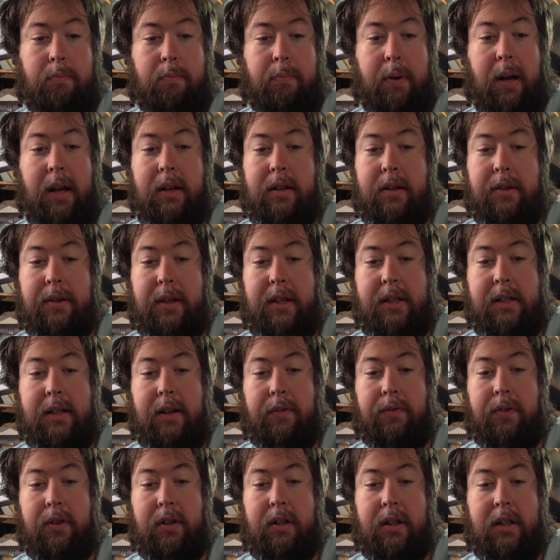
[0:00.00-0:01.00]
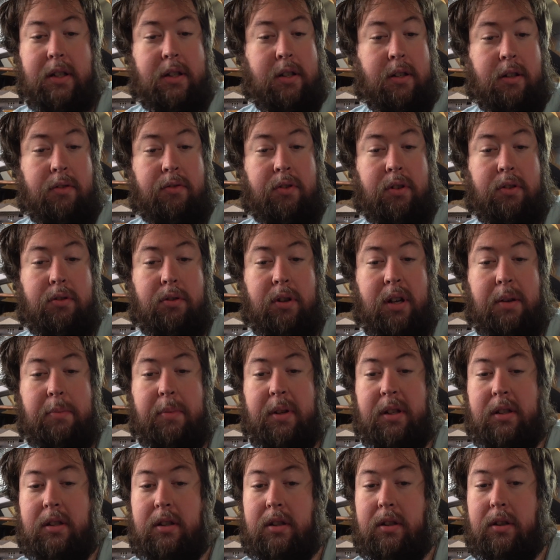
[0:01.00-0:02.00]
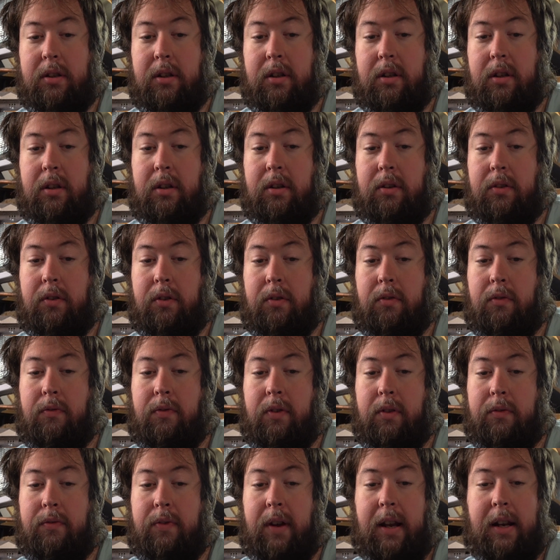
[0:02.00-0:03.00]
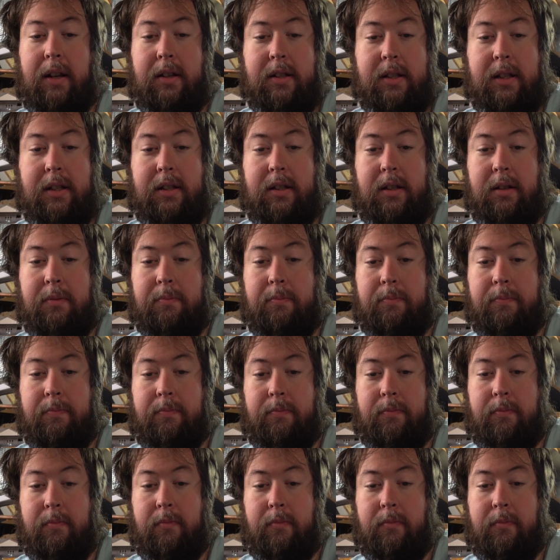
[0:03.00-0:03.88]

But this has additional requirements to the Fella system.